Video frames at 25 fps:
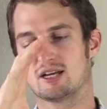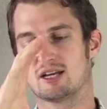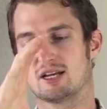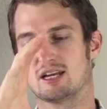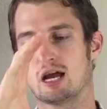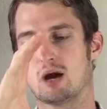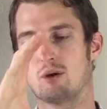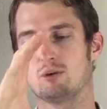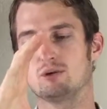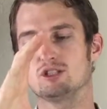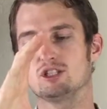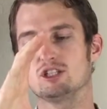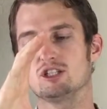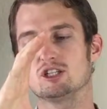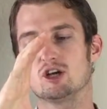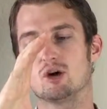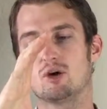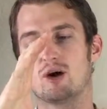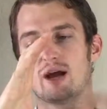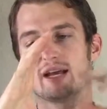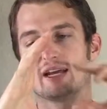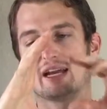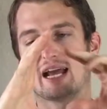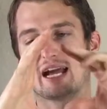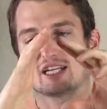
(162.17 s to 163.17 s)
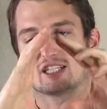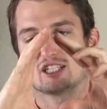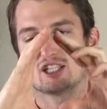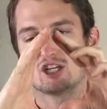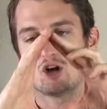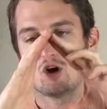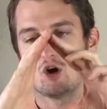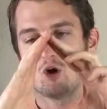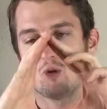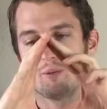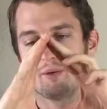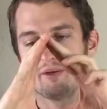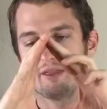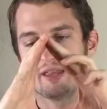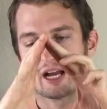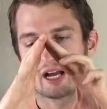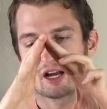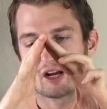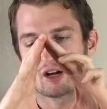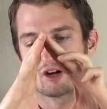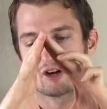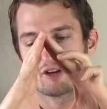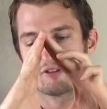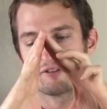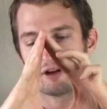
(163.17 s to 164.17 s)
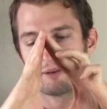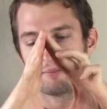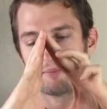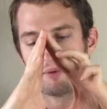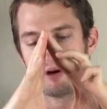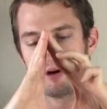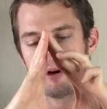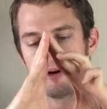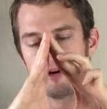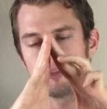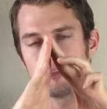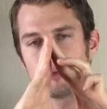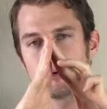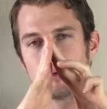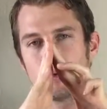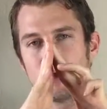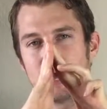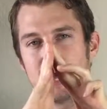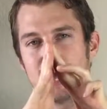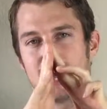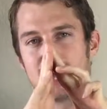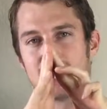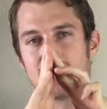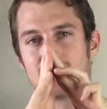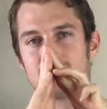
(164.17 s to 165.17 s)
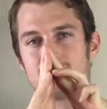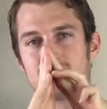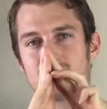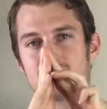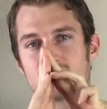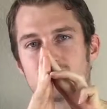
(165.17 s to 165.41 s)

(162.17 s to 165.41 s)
Now I want you to go ahead and actually open that curve up all the way.